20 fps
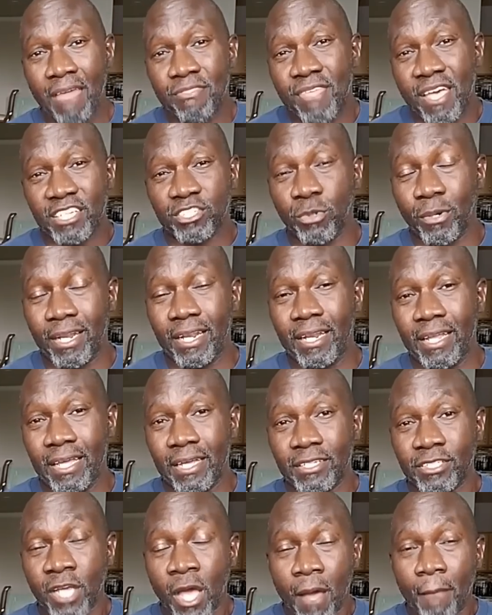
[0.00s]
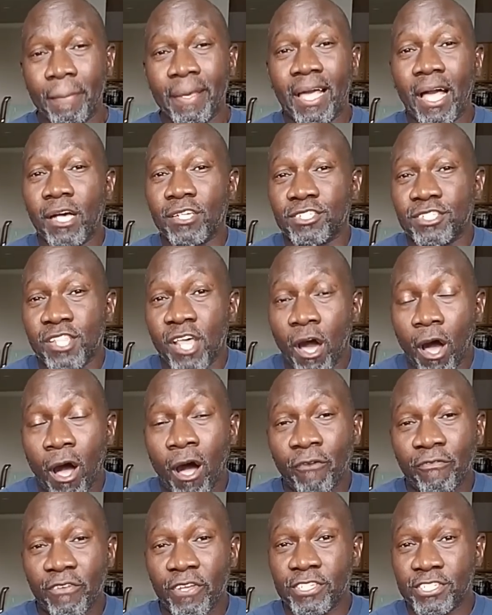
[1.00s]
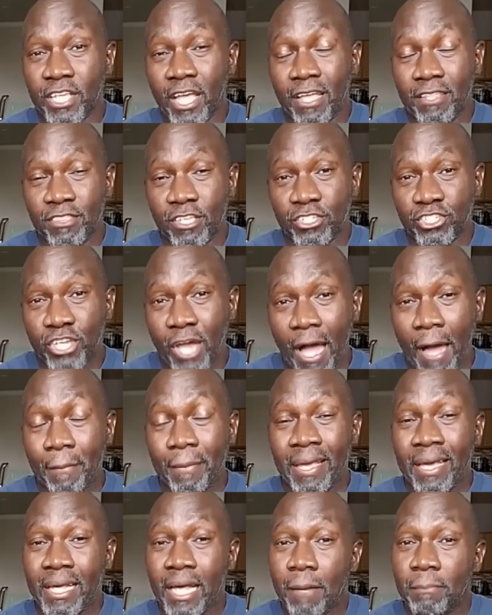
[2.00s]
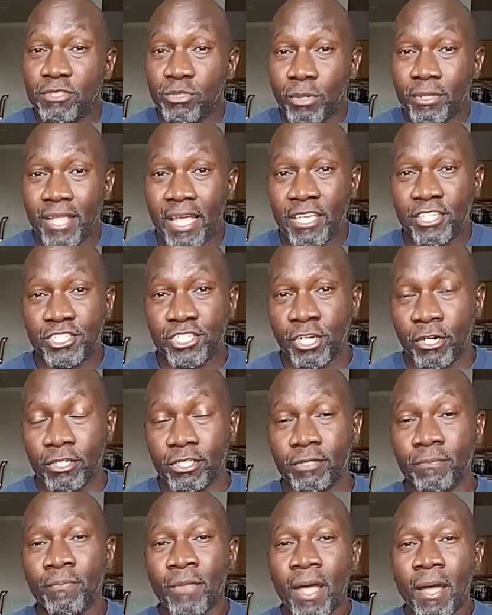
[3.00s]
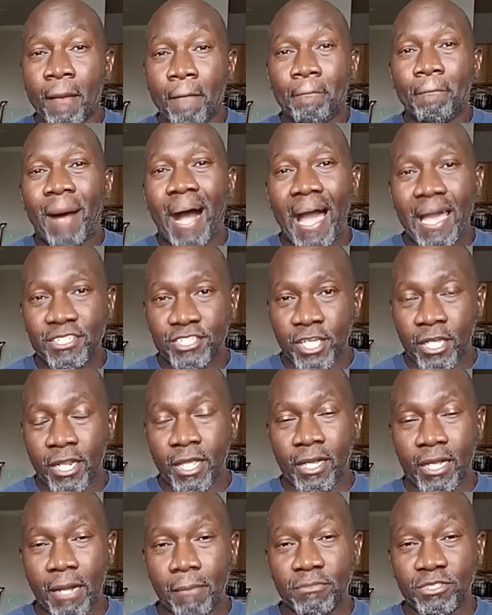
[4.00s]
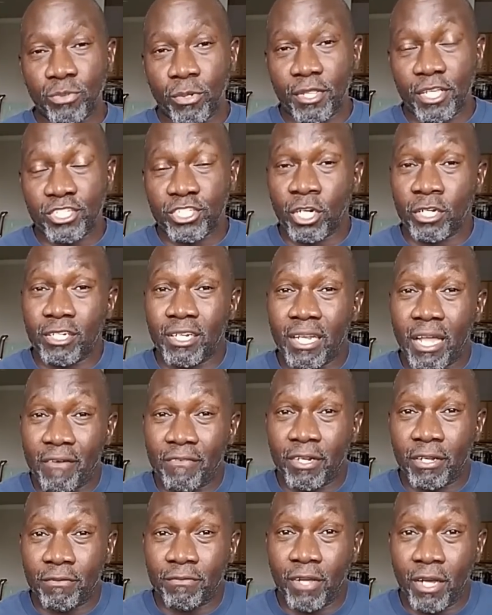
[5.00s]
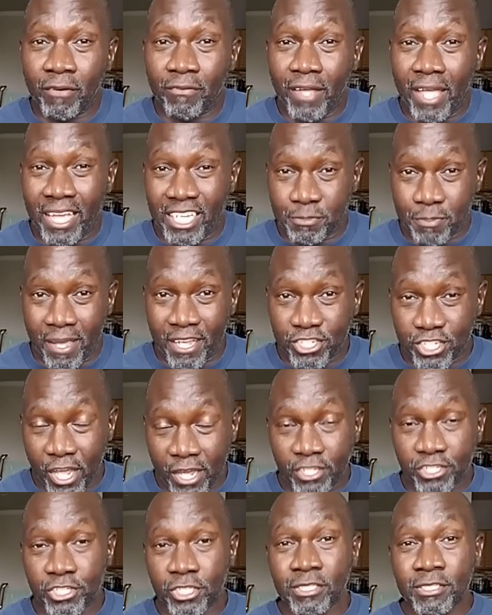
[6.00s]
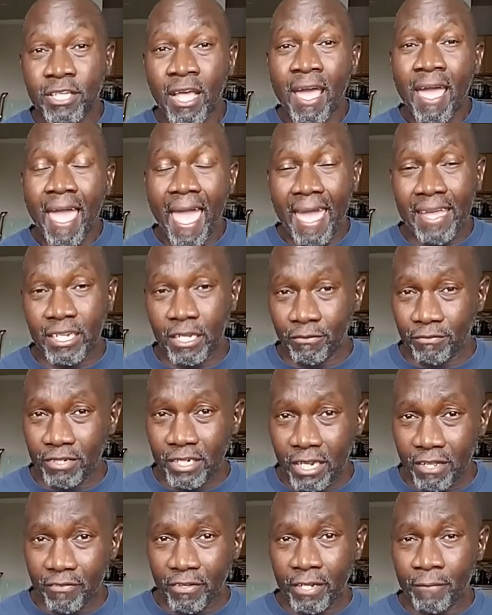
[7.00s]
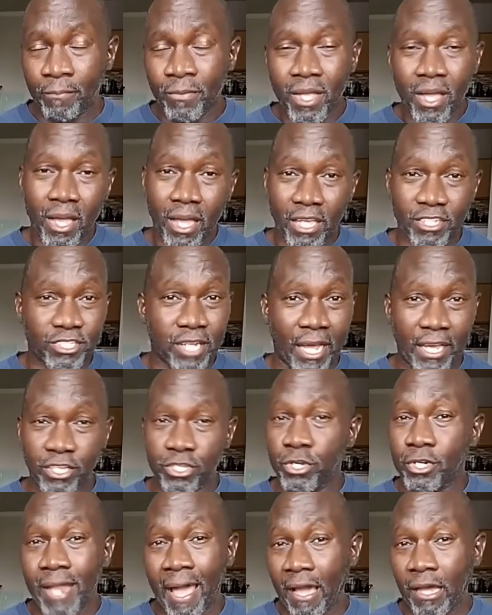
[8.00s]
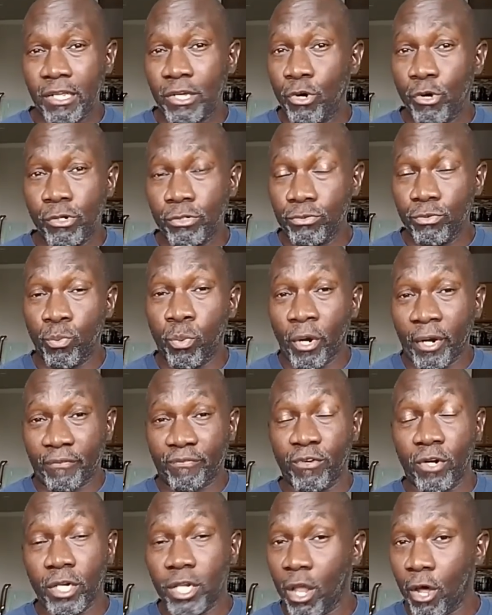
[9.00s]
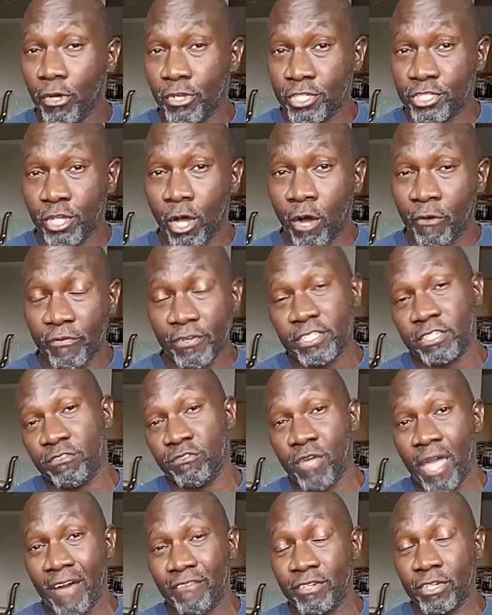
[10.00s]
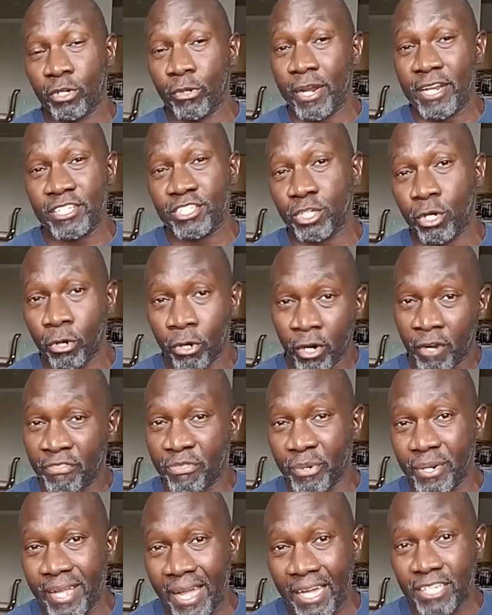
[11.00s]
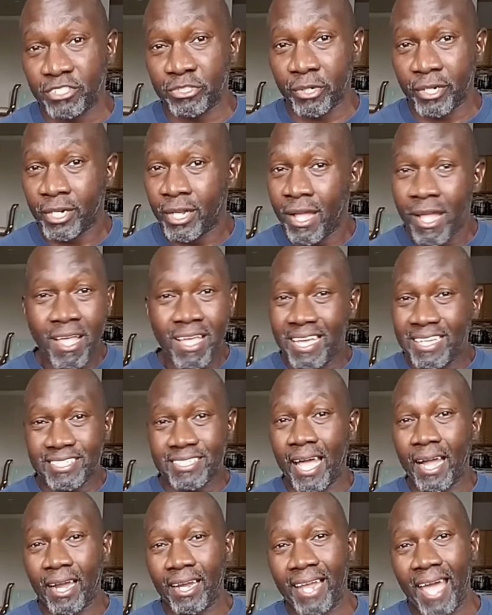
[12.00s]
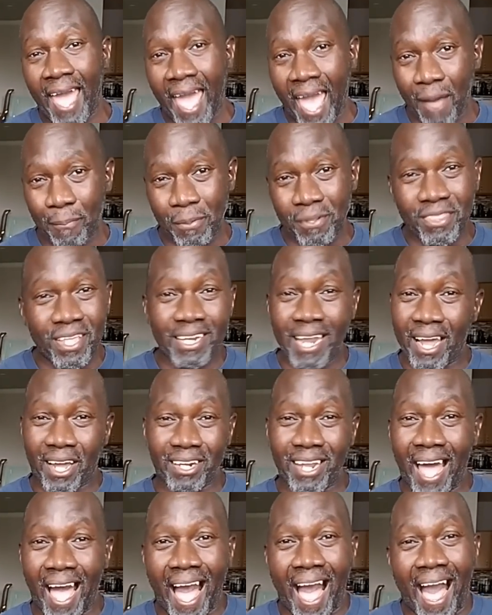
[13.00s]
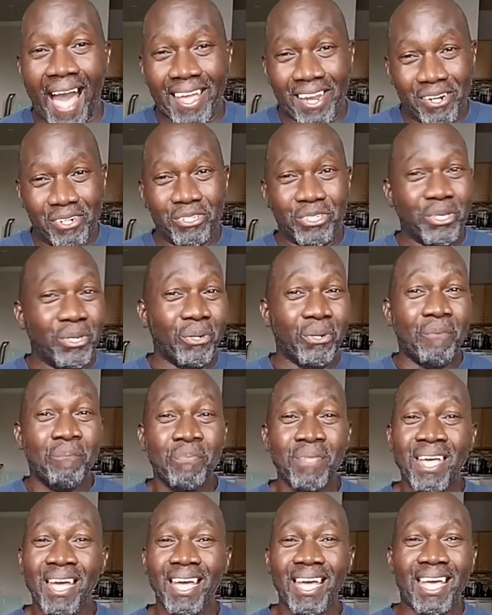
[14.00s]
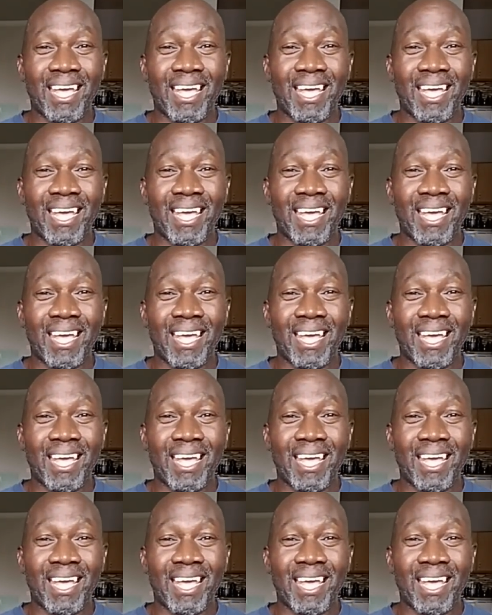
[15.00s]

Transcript: And that's what it is, because the office and the job, it comes with a certain mindset. It comes with a certain level of, of expectations and of living. It's like you're not going to go work for a lawyer's office if you have a credit score of three hundred. It's not going to happen. They're not going to hire you.